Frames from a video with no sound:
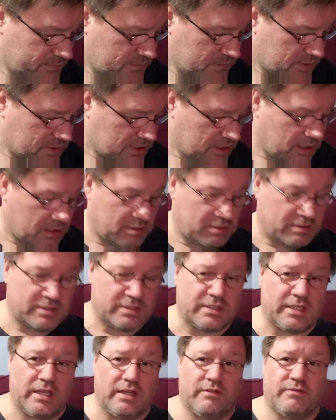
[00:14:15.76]
so
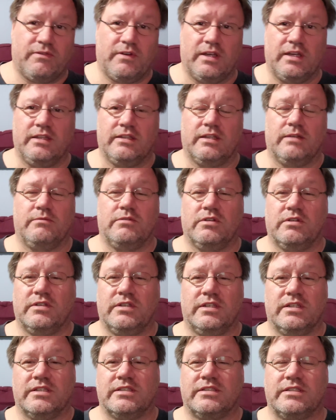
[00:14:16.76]
it's kind of funny that I'm
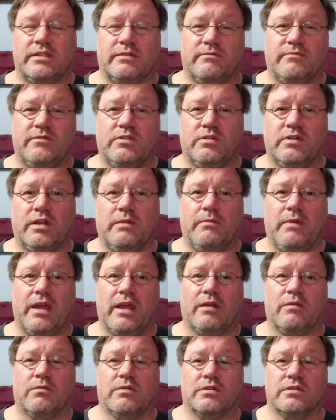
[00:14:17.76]
doing this and I'm doing it
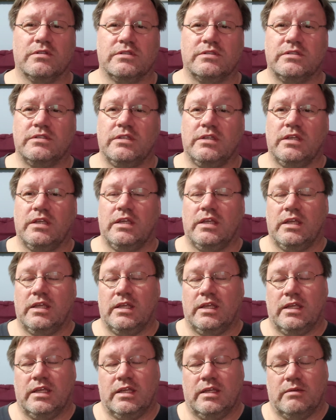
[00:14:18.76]
backwards,
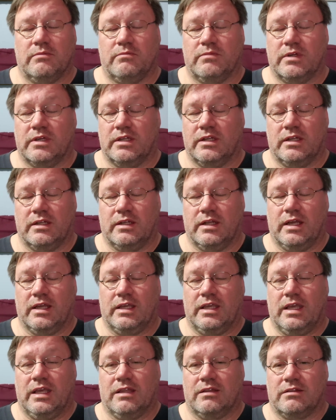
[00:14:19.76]
but I
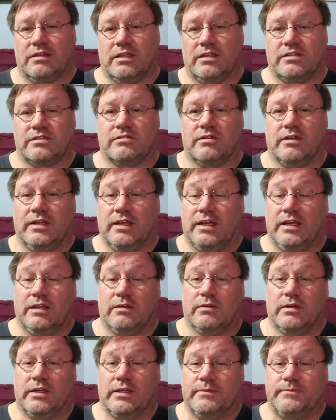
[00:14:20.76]
can't think straight
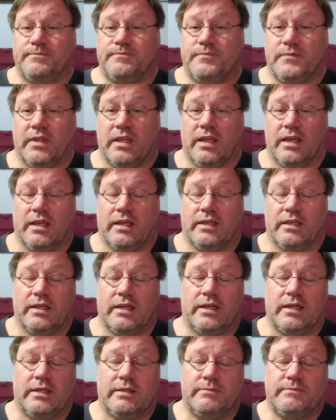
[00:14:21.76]
anyway. And
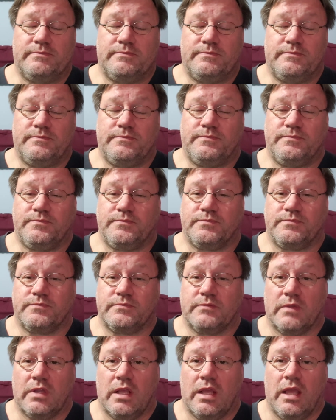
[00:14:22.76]

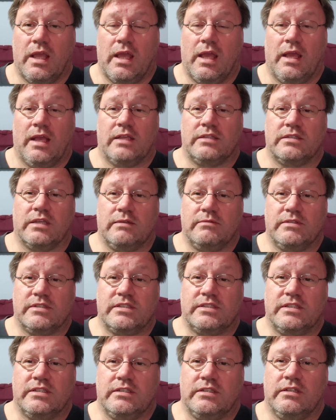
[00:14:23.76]
so I'm
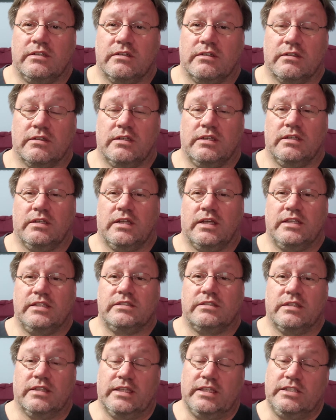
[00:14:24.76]
just sitting here in
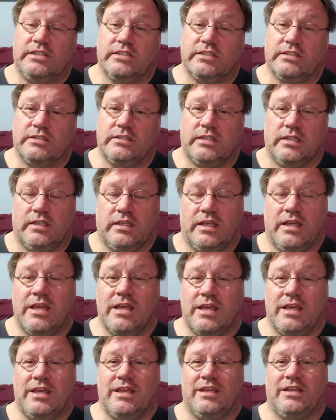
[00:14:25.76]
isolation,
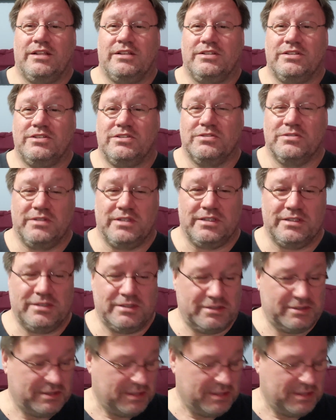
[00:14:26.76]
doing